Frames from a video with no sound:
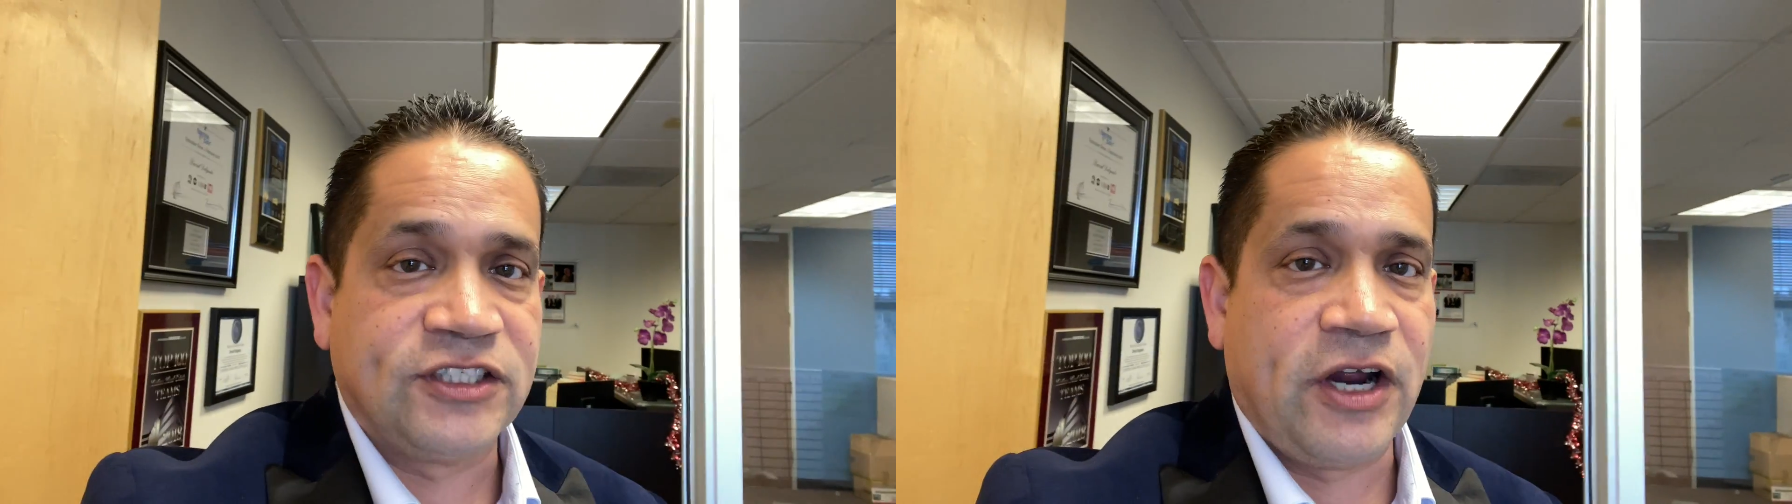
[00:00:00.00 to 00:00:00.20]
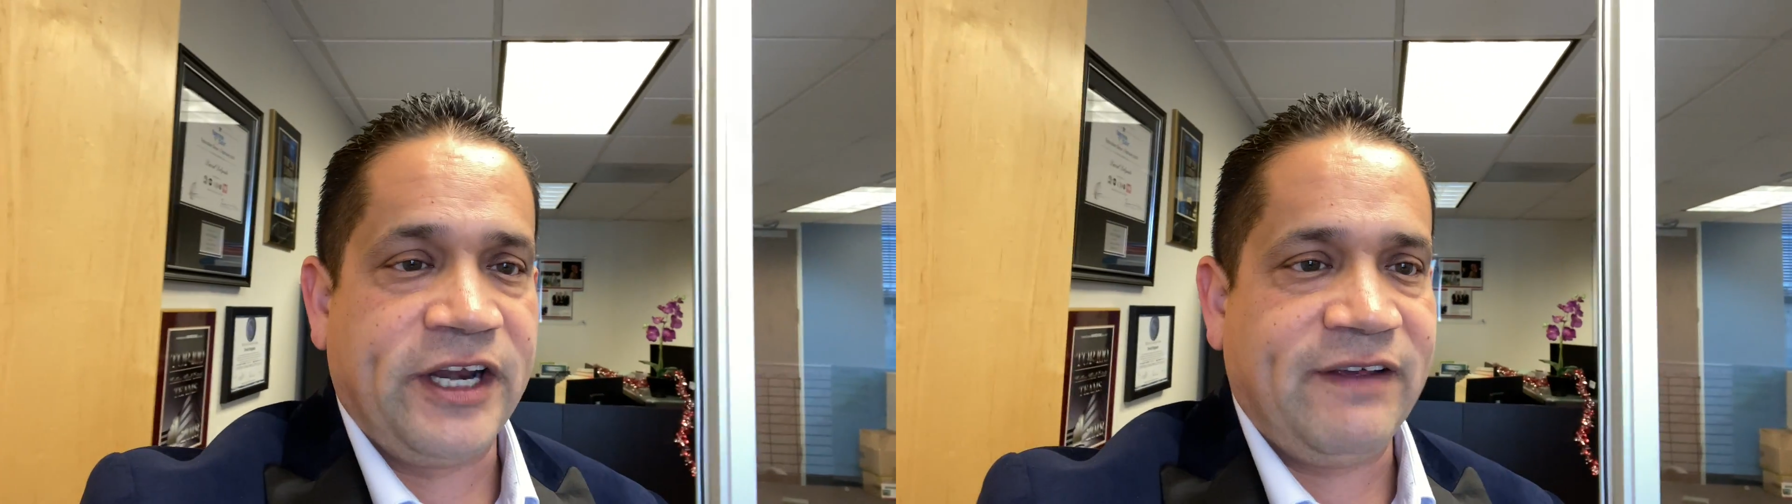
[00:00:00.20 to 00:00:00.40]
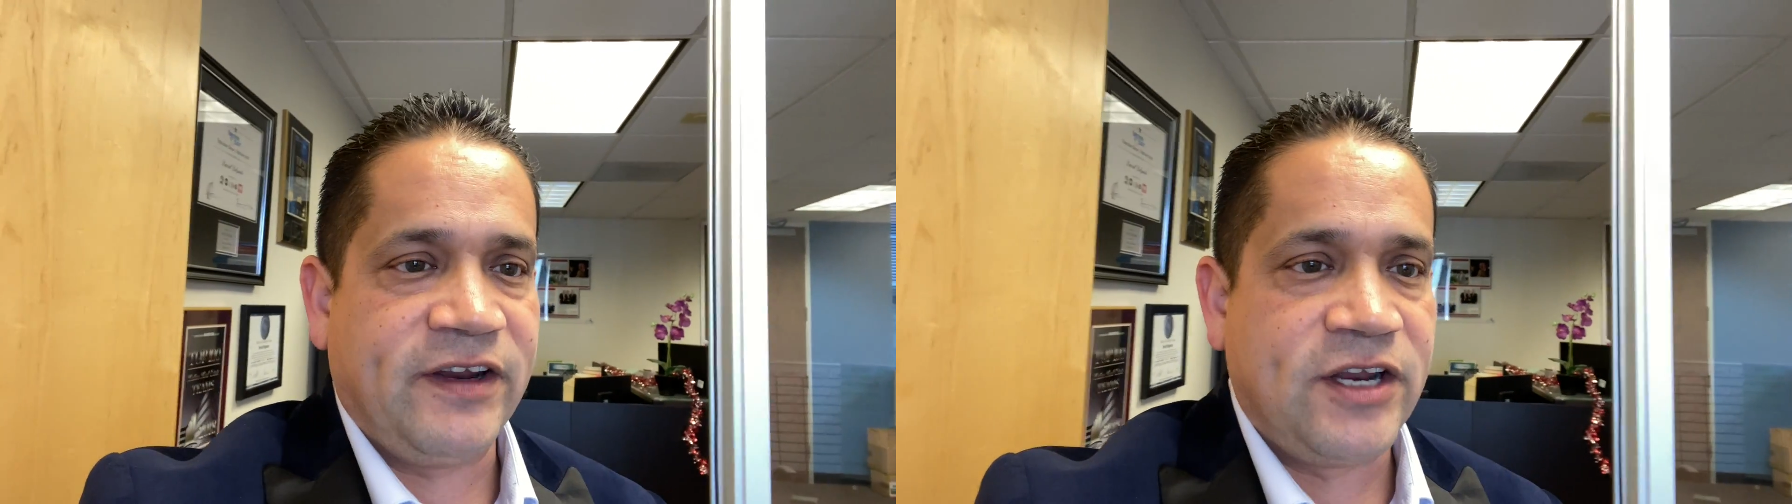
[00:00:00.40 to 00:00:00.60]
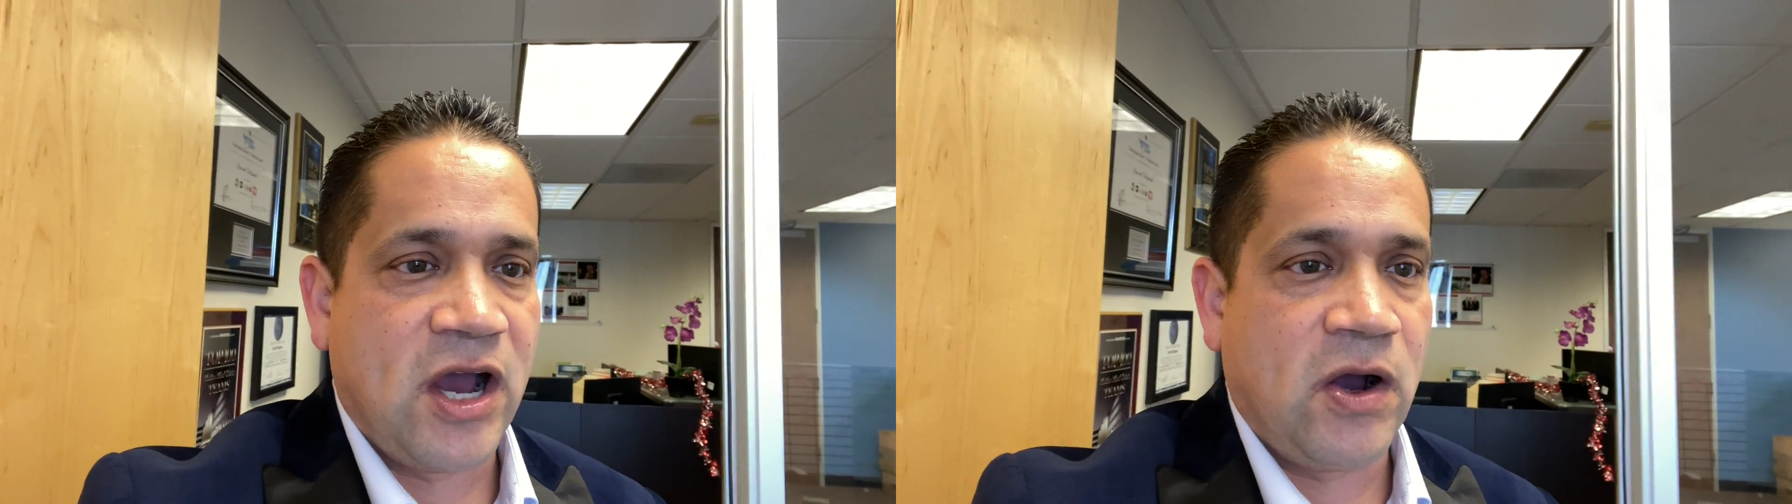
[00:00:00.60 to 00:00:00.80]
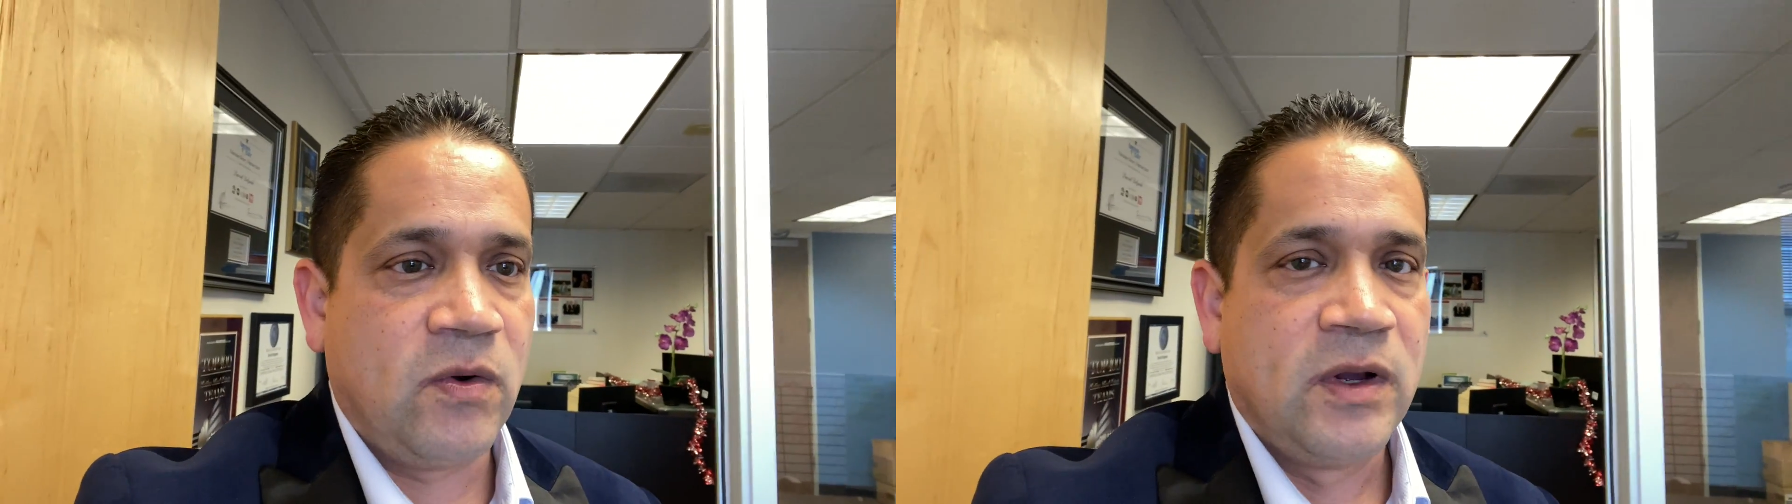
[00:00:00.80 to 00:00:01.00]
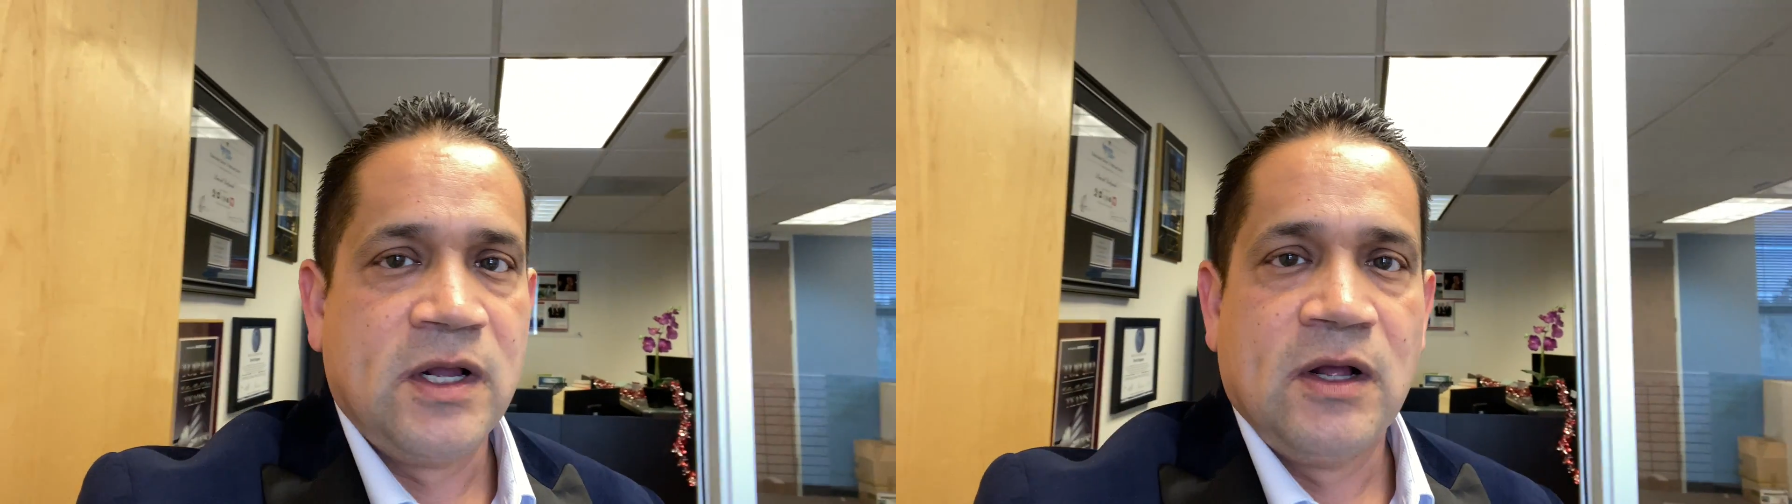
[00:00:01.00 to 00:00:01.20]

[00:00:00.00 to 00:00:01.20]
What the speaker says: don't even know